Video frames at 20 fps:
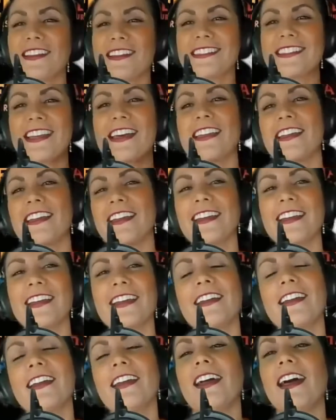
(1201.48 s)

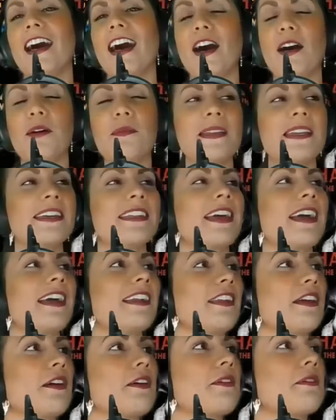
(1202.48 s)
setting. albeit I
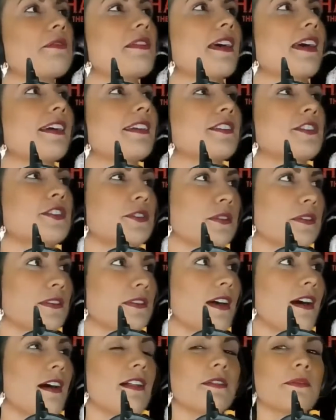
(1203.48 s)
know that two of the
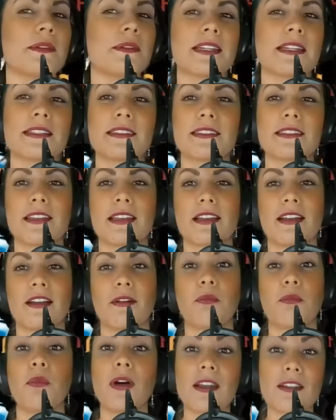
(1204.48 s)
Halloweens, or
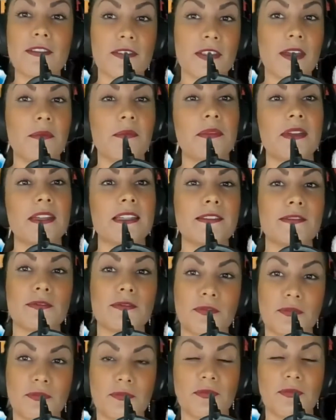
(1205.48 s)
one of them is
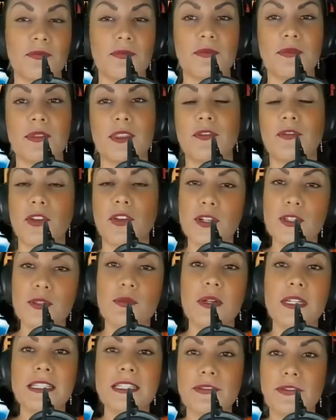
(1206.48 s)
the first
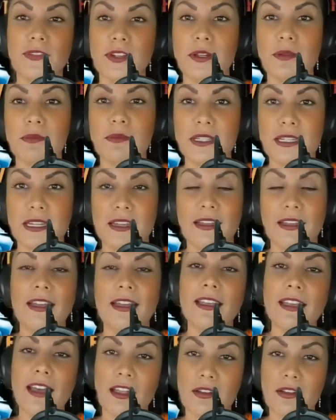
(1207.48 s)
one's filmed
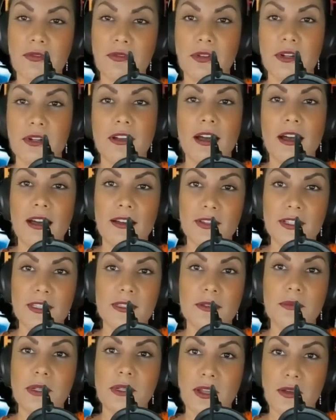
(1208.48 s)
in California.
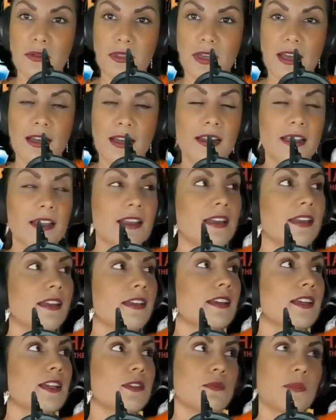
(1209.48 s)
Obviously, we know that
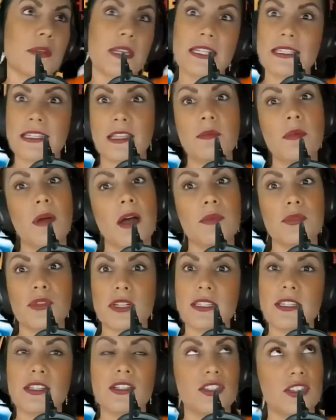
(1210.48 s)
because we can see the palm
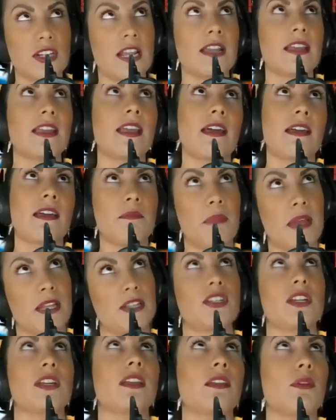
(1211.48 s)
trees, as Jake
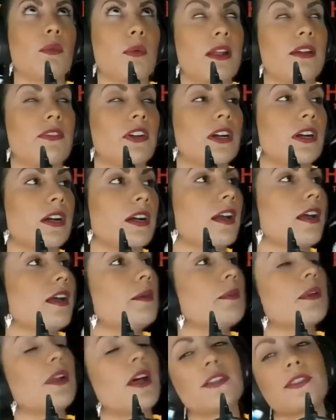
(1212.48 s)
mentioned, whatever.
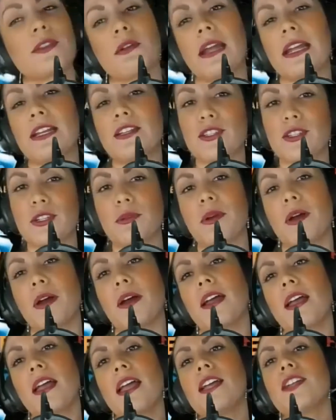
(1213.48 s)
But also
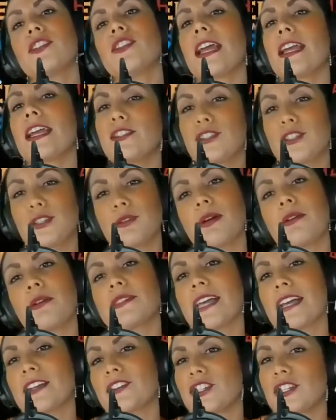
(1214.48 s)
H2O is
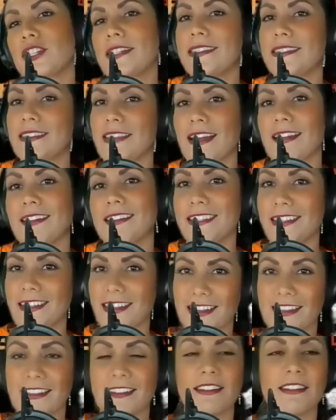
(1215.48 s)
actually set
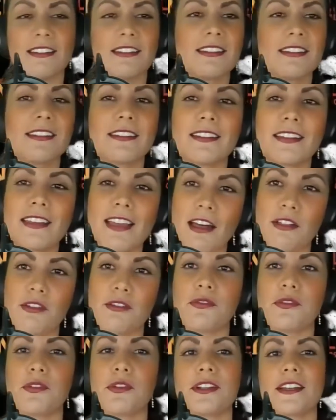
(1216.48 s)
in
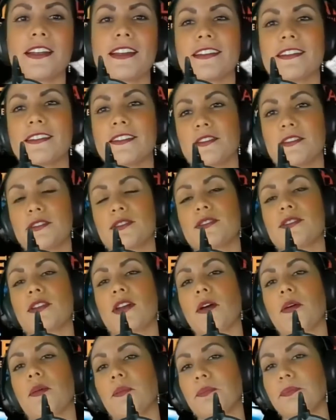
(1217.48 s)
California.
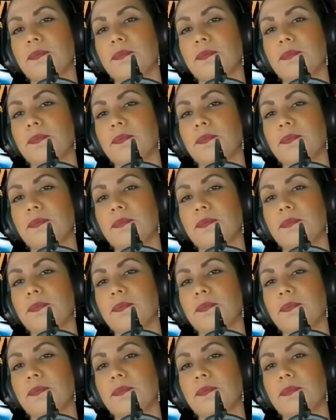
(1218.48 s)
So